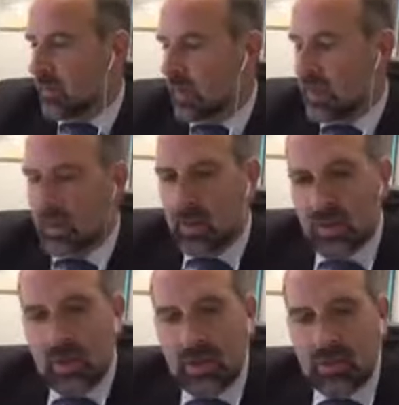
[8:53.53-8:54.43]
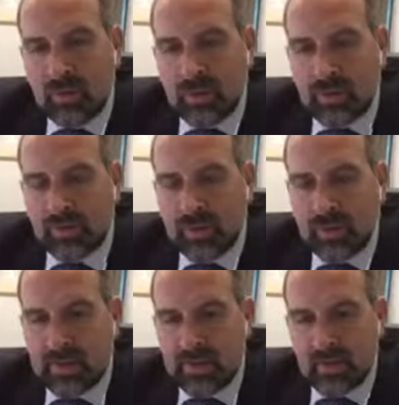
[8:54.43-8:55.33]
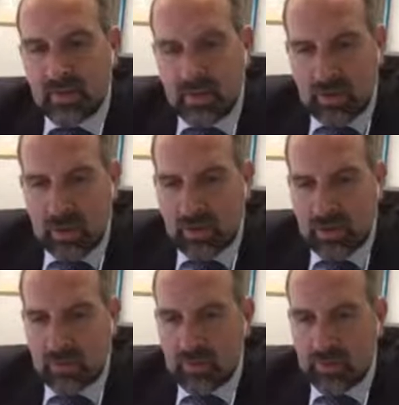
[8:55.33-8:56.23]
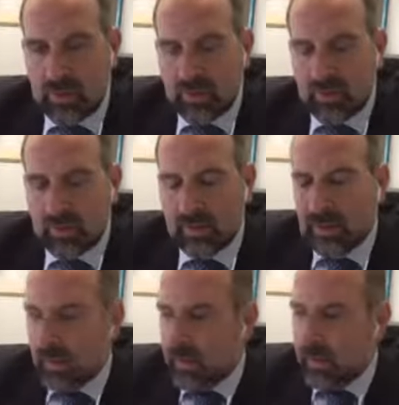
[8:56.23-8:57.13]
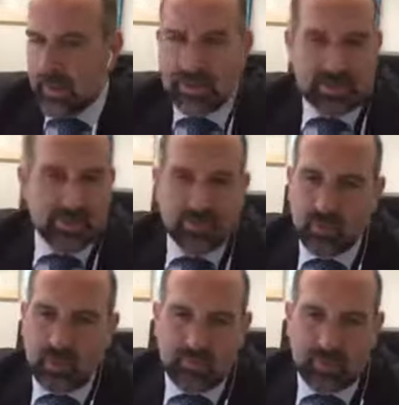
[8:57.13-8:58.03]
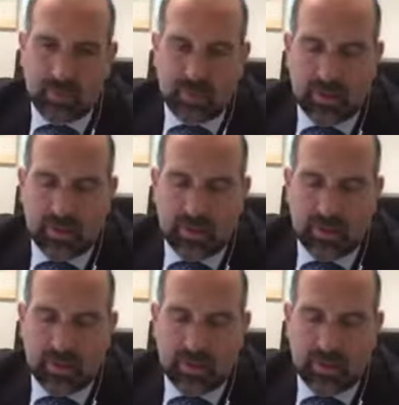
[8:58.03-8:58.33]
At least 3 months for things to settle, the scar tissue to settle, and it's different with everybody.